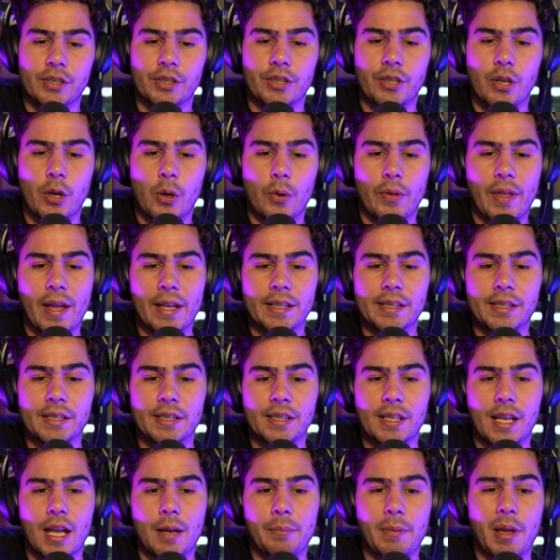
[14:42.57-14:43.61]
So that's
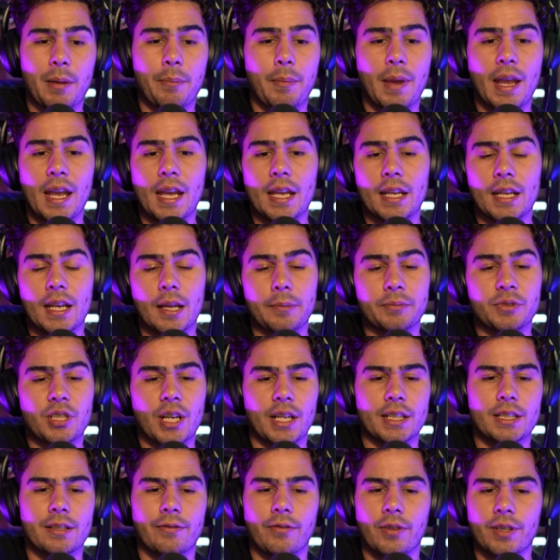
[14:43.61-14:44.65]
my main
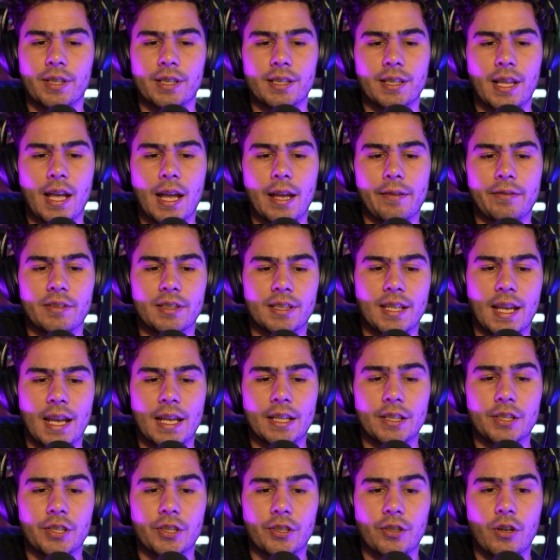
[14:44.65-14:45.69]
objective on this live, is to
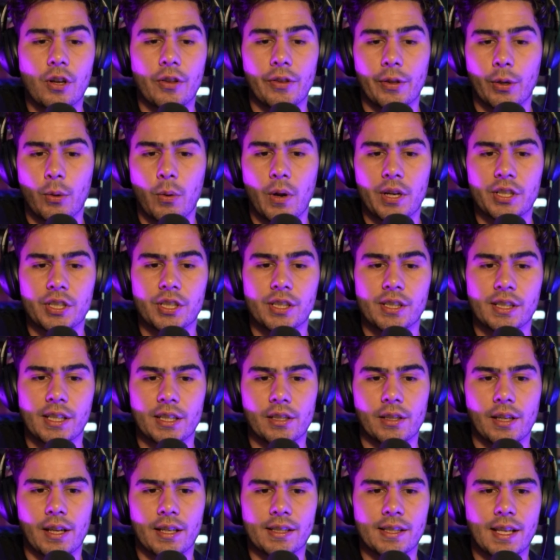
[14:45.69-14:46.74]
answer all the questions that
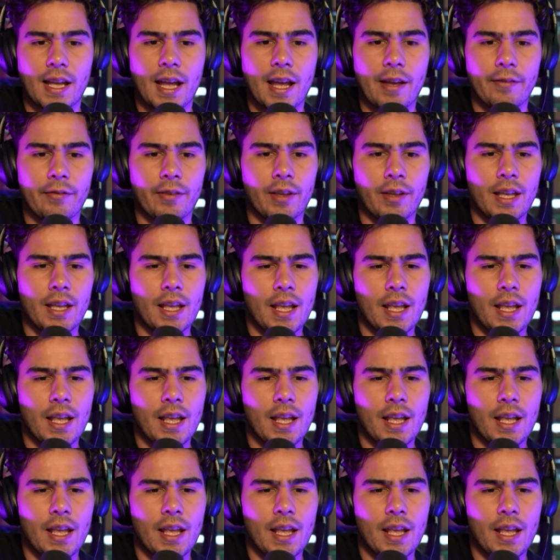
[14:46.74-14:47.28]
you guys have.